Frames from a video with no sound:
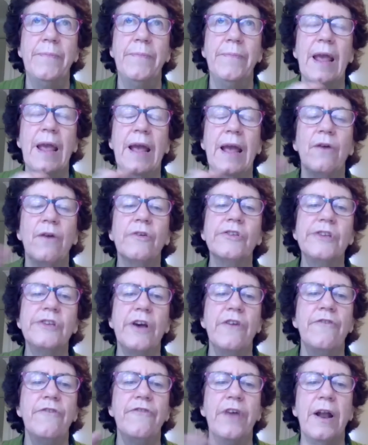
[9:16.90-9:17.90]
it
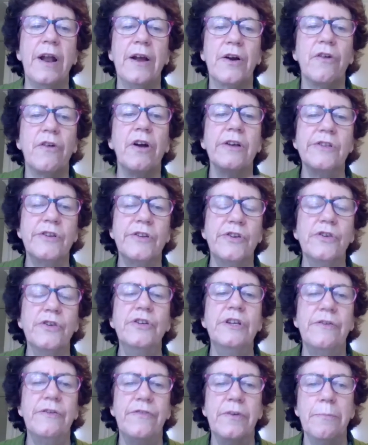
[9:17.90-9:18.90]
also fell across 2
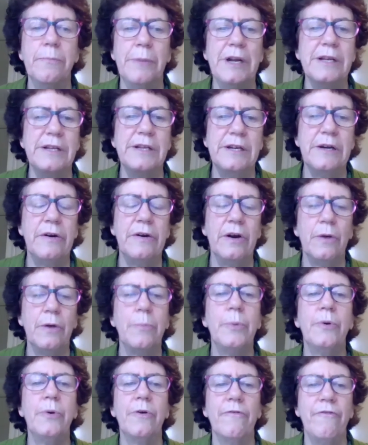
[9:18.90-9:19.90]
different ministerial
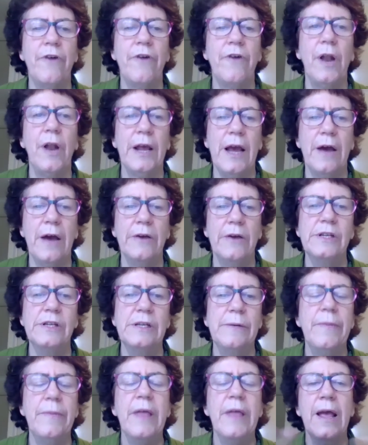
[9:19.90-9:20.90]

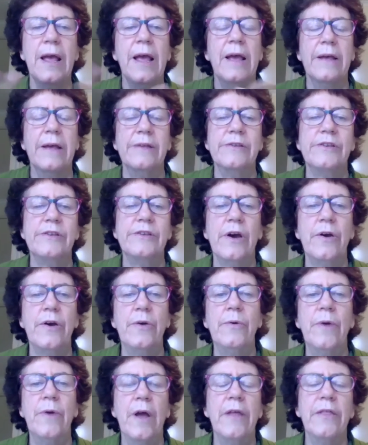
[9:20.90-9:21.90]
portfolios.
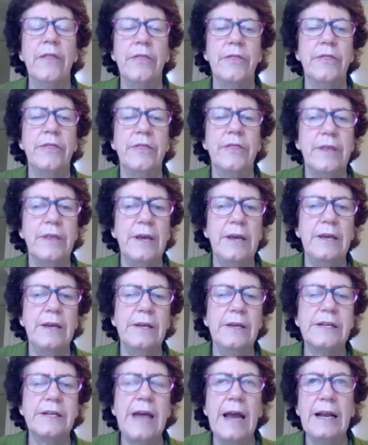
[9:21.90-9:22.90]
So the
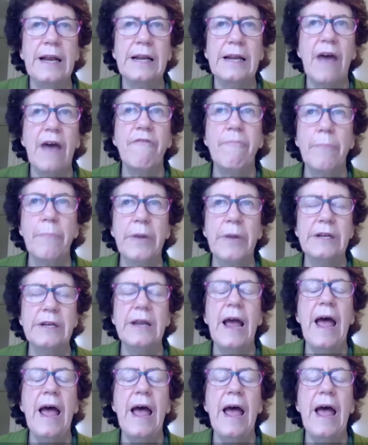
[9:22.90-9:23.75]
state government